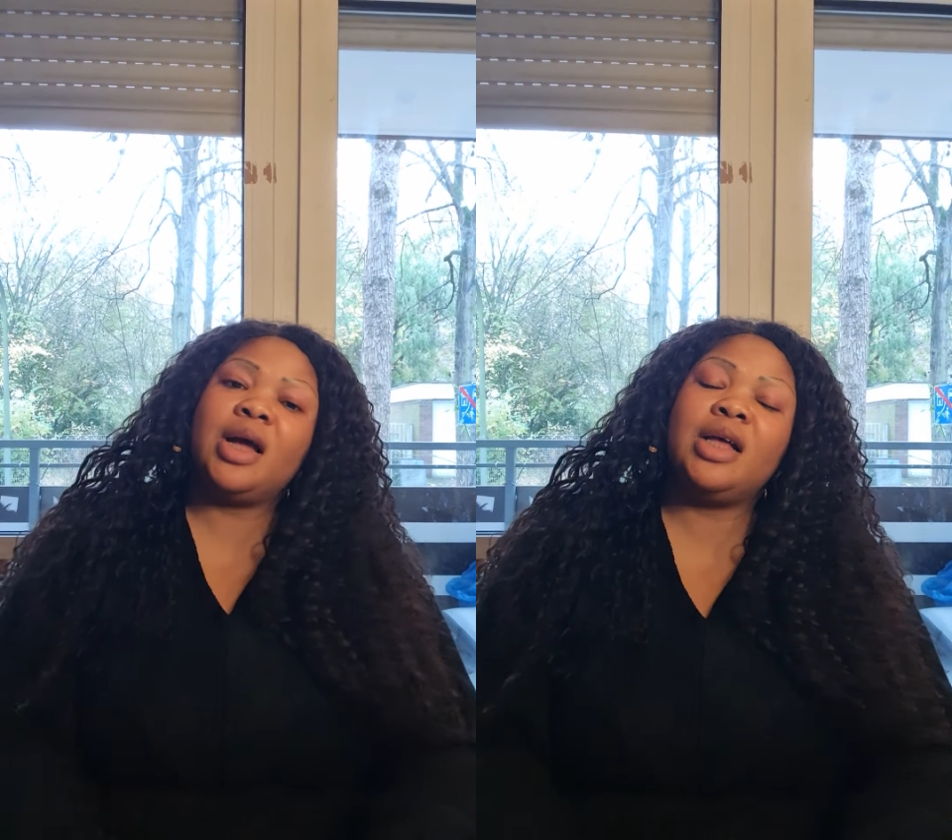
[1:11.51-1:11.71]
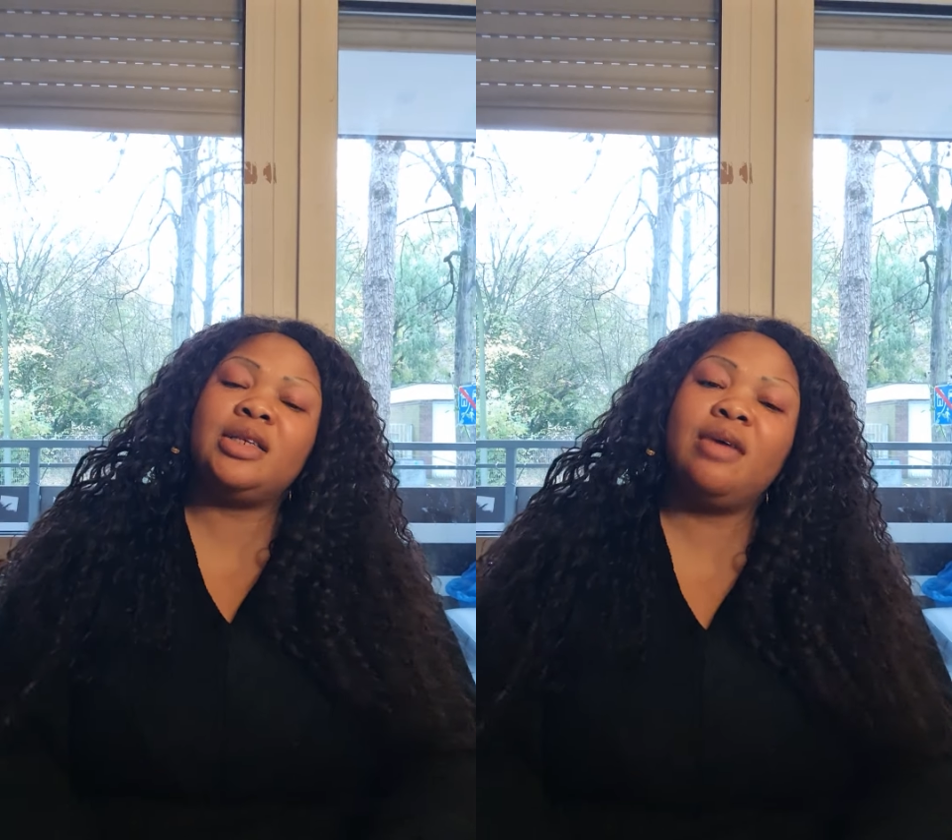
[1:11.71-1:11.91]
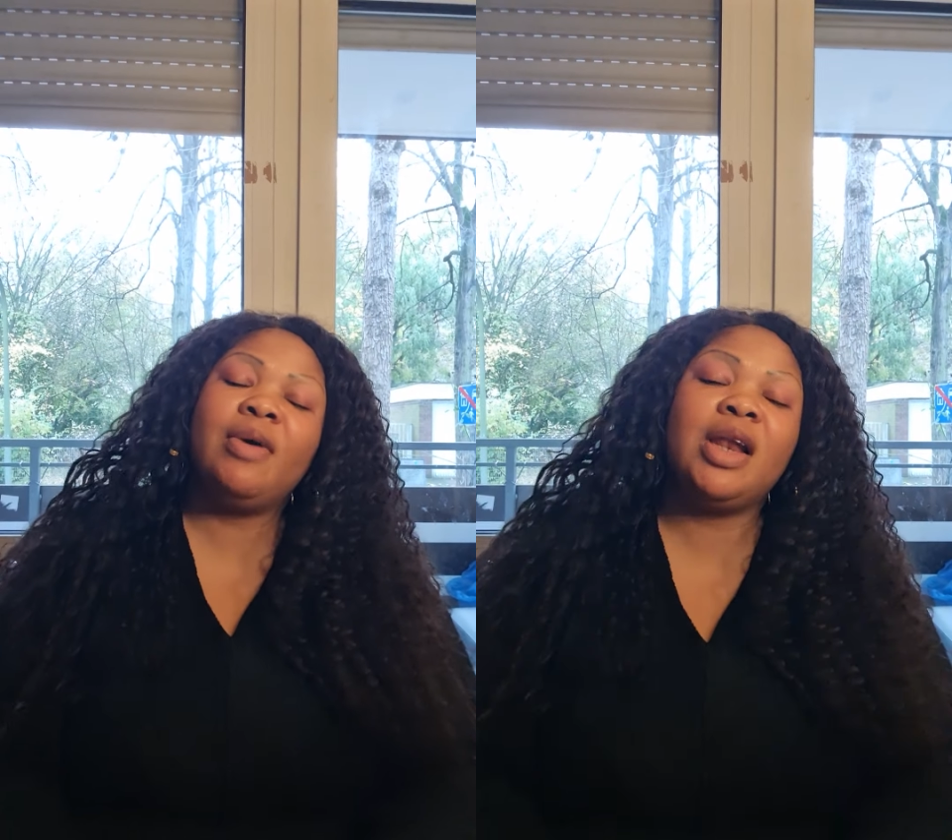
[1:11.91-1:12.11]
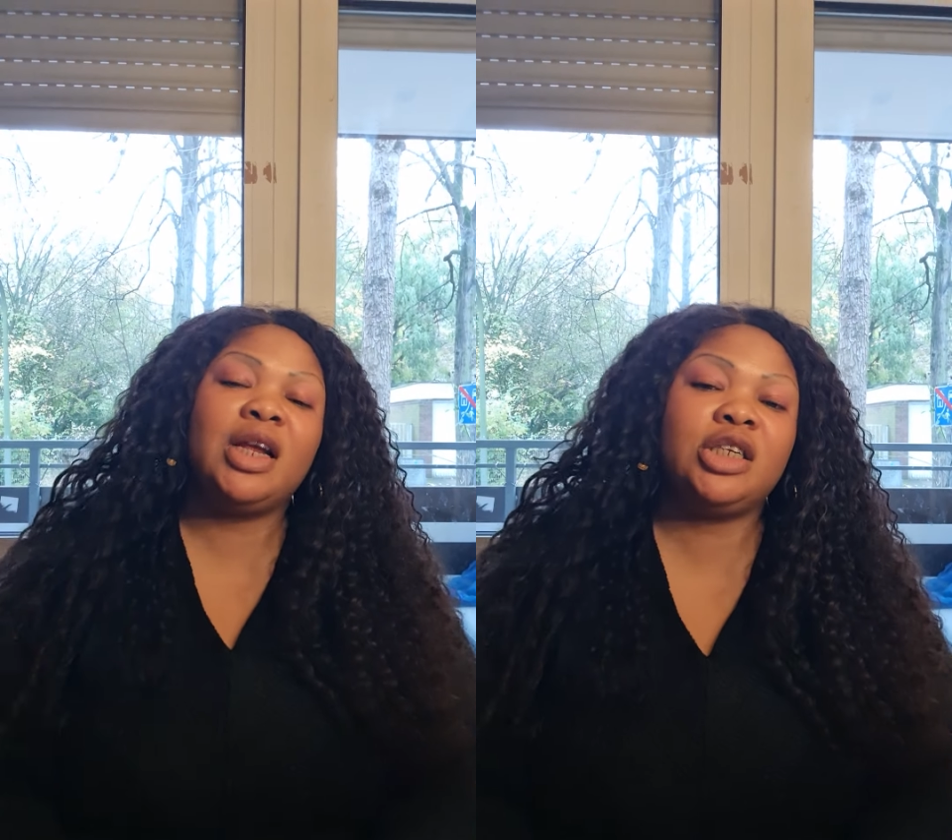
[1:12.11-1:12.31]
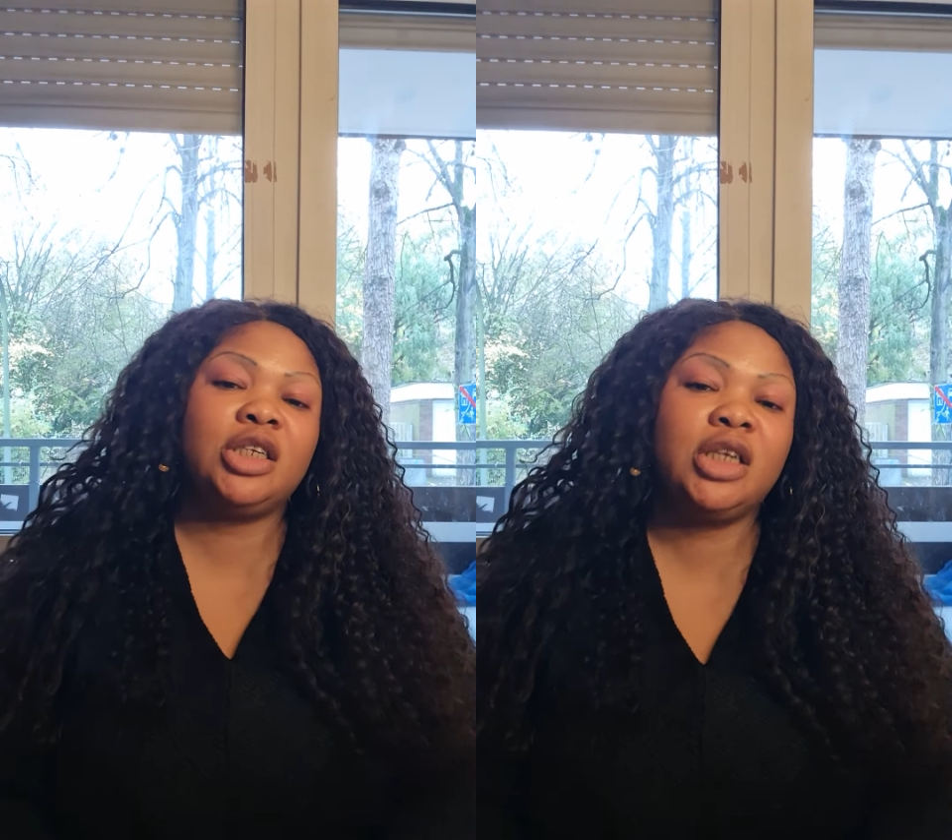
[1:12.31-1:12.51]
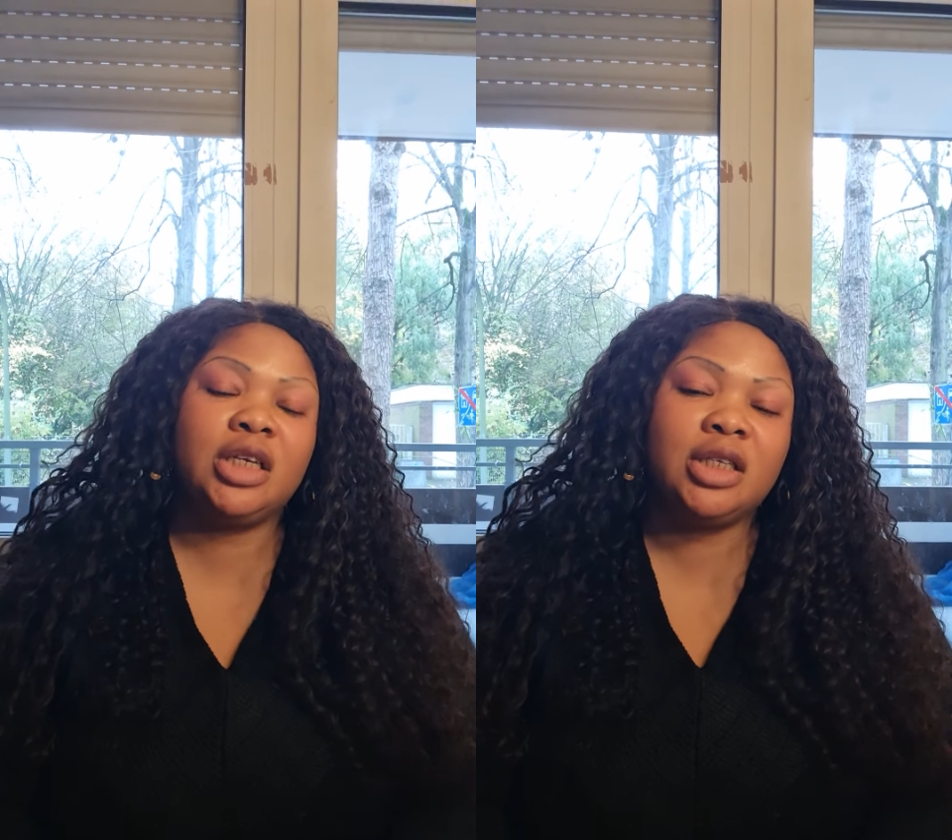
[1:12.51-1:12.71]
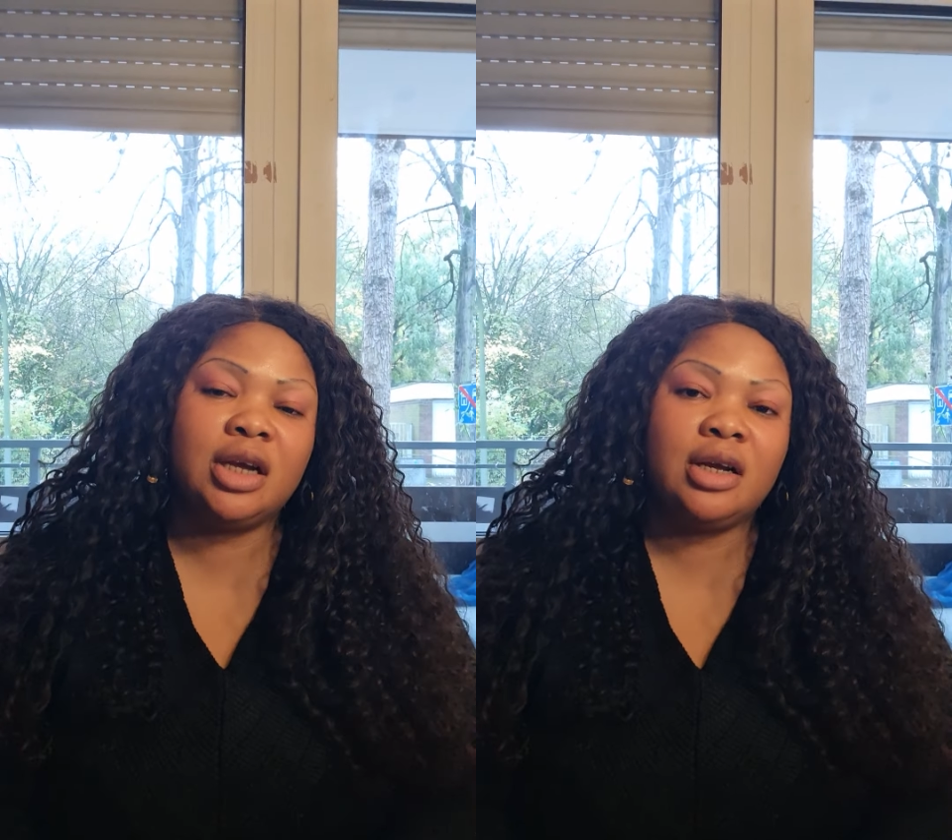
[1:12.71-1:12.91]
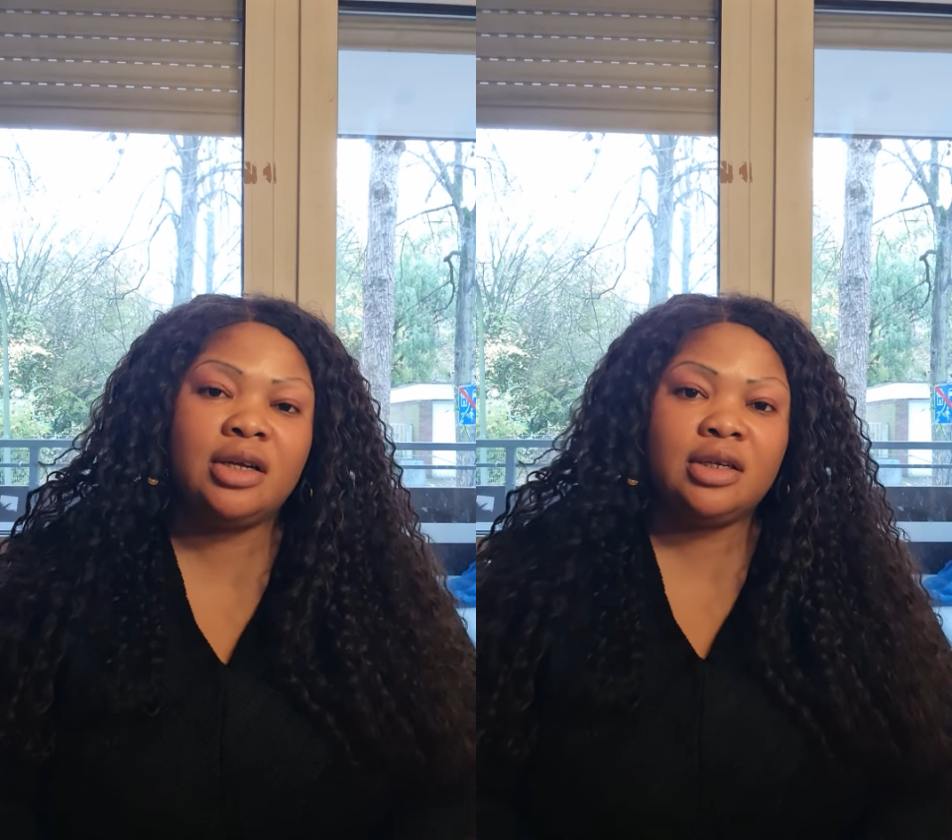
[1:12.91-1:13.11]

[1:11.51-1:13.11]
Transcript: Kasaba, now she get her.